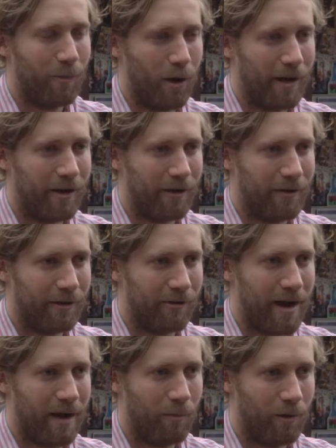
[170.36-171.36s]
working on the
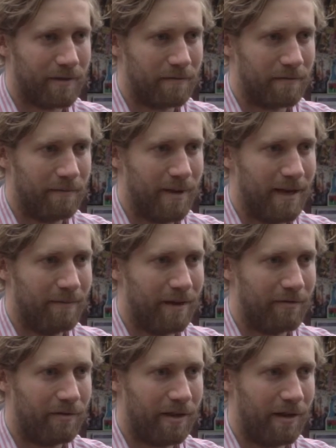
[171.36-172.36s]
ground wasn't for me.
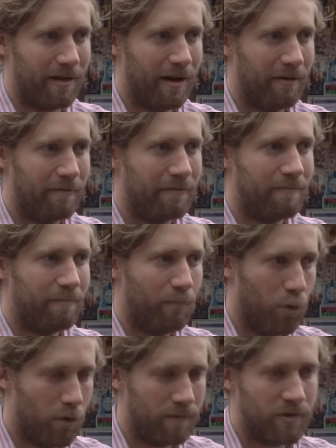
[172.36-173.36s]
Everything kind of
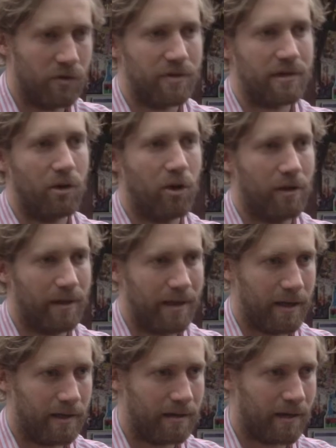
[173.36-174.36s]
moved too
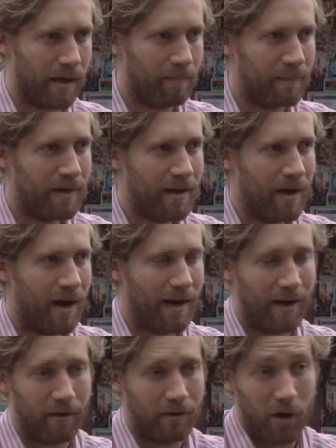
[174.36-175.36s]
slowly, and
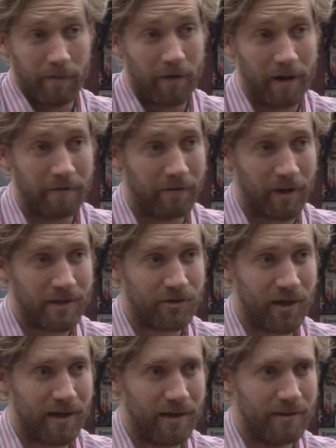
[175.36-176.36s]
I got very
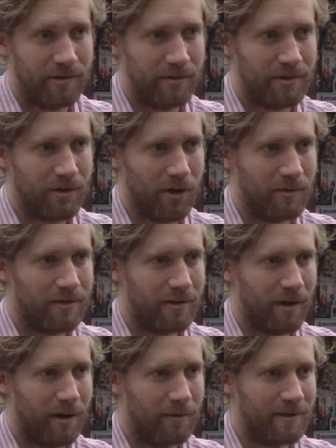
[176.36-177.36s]
frustrated as a result.
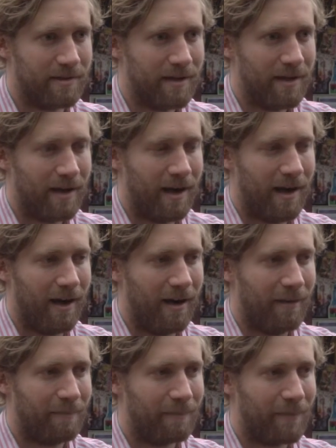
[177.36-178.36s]
So I was
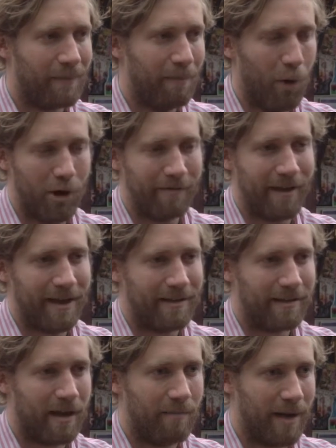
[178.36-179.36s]

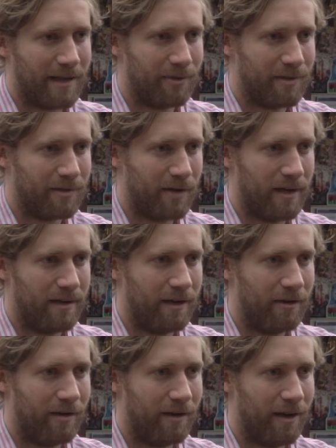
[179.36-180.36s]
motivated to come back to
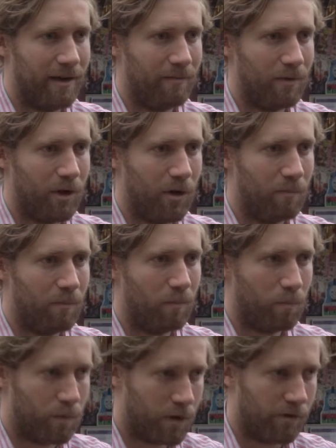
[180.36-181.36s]
Australia
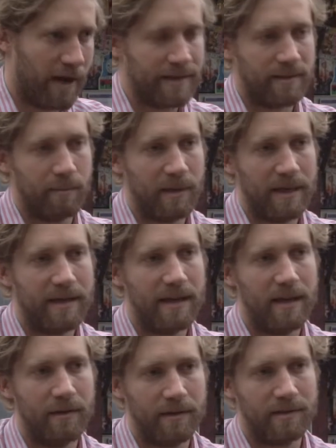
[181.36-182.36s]
and create something
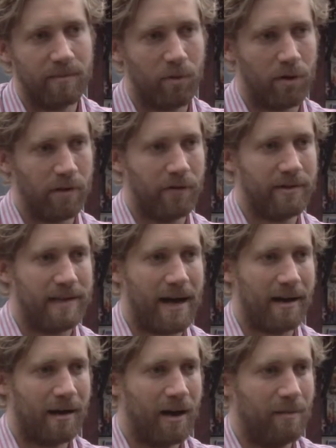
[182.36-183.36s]
here that supported those
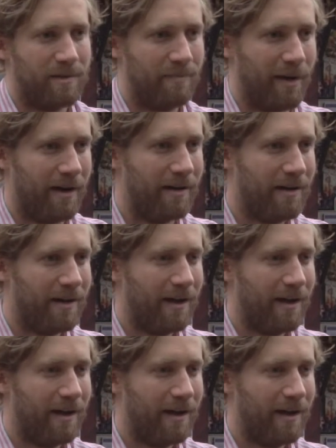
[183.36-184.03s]
outcomes, but